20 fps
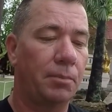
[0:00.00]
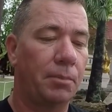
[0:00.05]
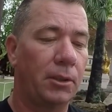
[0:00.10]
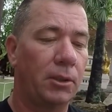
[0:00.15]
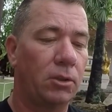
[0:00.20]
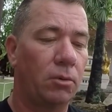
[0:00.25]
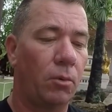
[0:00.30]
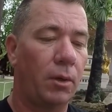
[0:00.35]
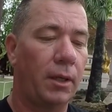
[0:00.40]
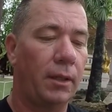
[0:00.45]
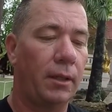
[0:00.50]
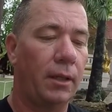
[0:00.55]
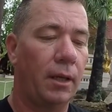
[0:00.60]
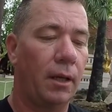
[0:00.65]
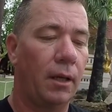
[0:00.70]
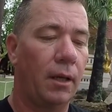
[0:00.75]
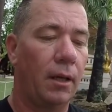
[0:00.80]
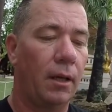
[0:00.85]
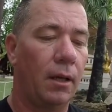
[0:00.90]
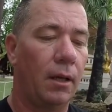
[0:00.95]

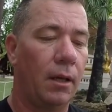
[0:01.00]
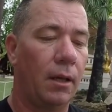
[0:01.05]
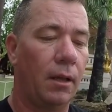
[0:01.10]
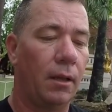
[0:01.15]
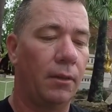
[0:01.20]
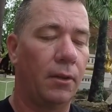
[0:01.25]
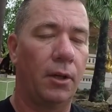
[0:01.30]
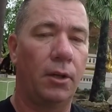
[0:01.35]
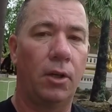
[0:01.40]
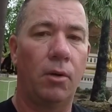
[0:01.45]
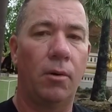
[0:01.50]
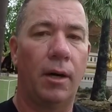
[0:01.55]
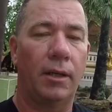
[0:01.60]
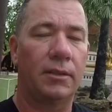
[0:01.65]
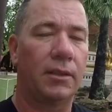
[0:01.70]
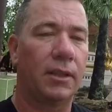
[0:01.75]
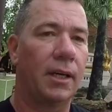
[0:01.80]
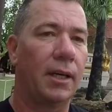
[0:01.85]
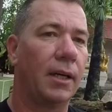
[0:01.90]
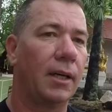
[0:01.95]
between the
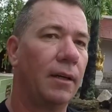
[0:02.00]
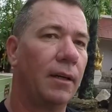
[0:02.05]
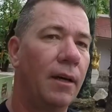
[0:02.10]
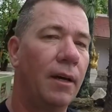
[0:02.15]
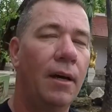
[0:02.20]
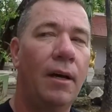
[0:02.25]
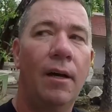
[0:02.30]
USA?